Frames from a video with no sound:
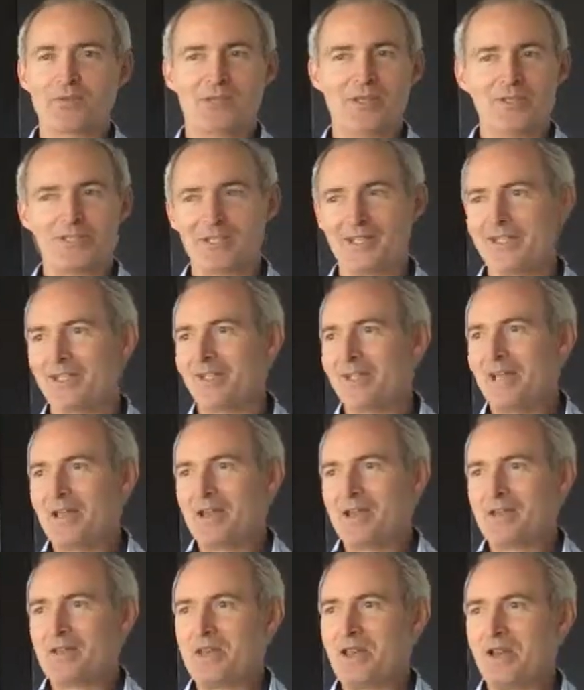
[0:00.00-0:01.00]
is it
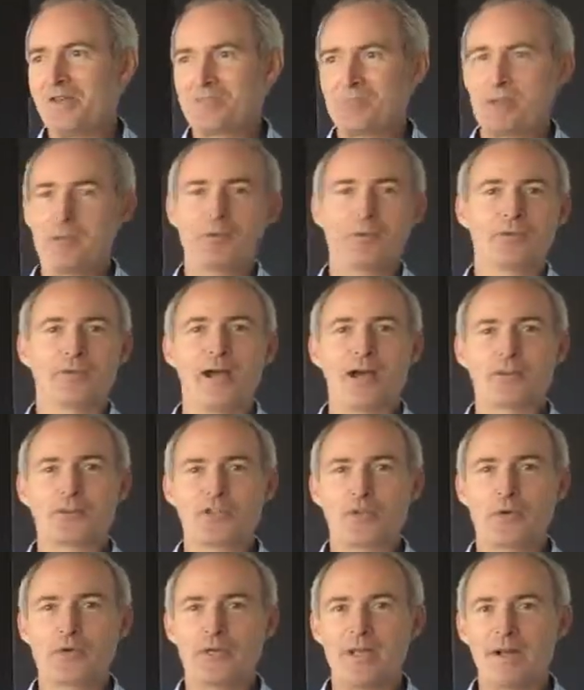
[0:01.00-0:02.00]
net people not
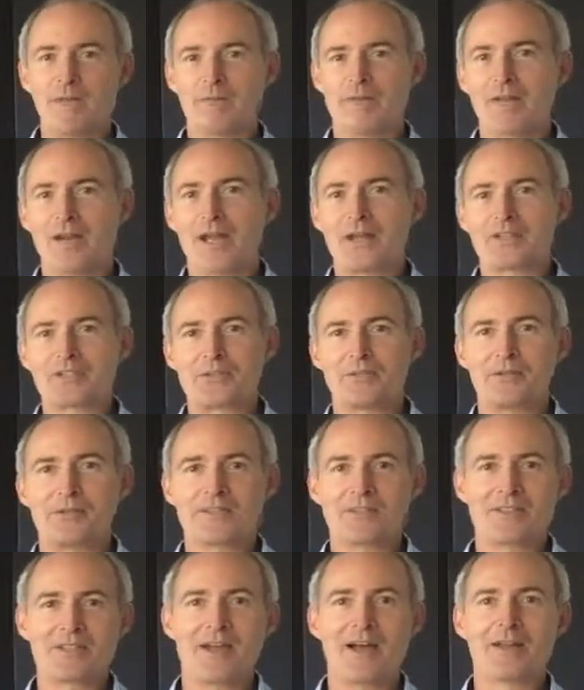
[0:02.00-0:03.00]
showing up for
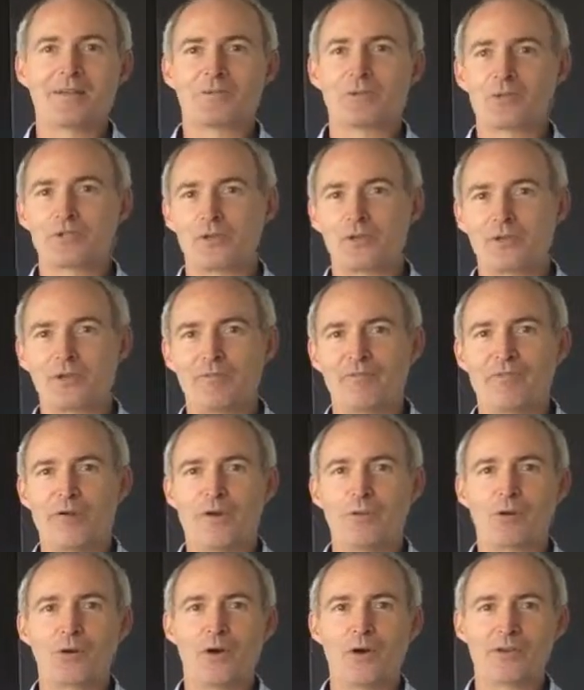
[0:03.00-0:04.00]
estimates, not returning
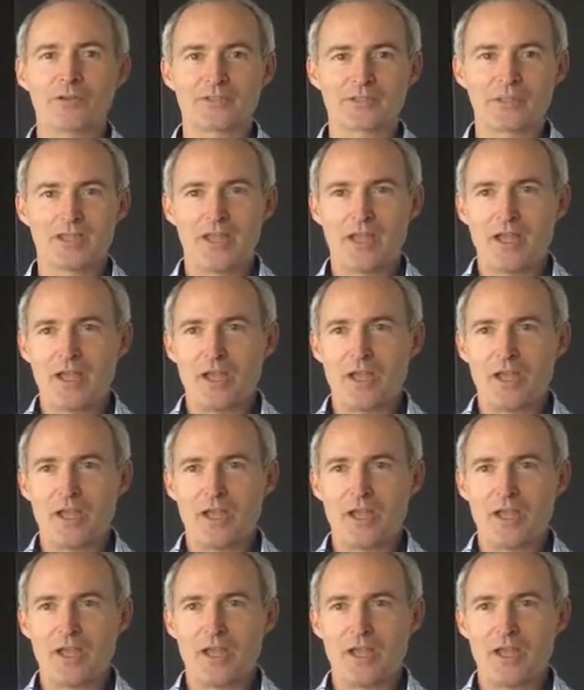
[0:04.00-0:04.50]
phone calls?